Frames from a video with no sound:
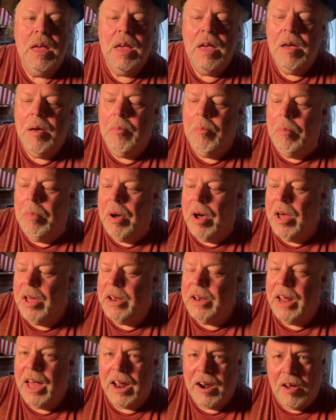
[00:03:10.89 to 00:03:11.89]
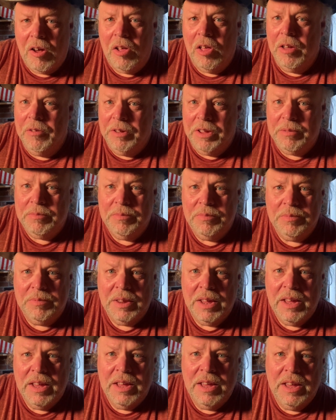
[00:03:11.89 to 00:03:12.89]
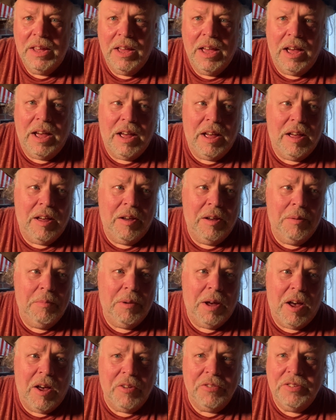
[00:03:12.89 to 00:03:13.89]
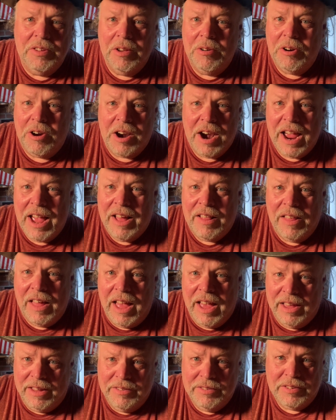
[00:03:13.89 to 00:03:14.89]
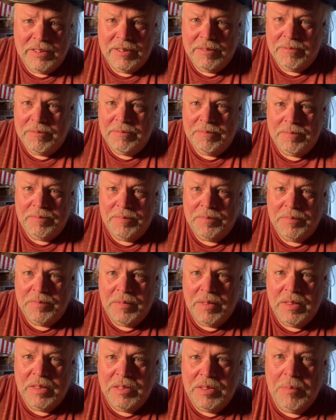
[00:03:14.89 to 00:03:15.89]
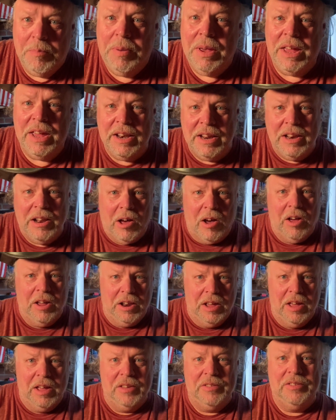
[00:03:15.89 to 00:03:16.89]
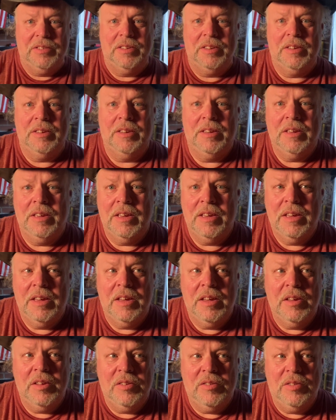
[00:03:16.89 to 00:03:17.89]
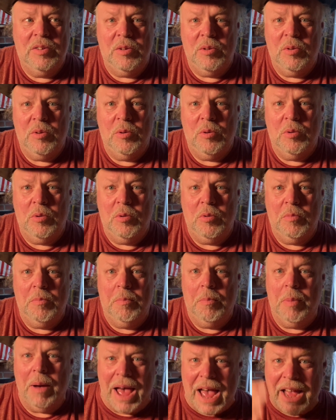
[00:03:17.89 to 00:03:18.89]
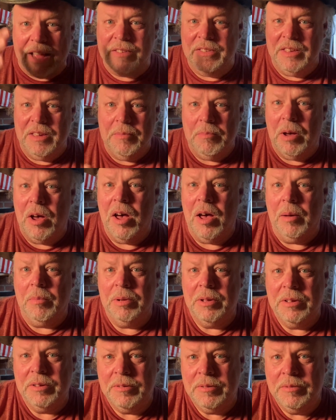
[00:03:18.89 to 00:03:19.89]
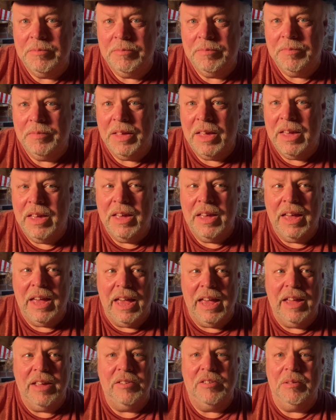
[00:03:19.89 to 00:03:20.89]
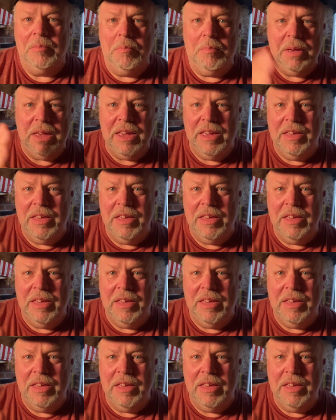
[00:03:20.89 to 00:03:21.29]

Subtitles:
but not all of it. Also, our allies depended on us to back them up and to be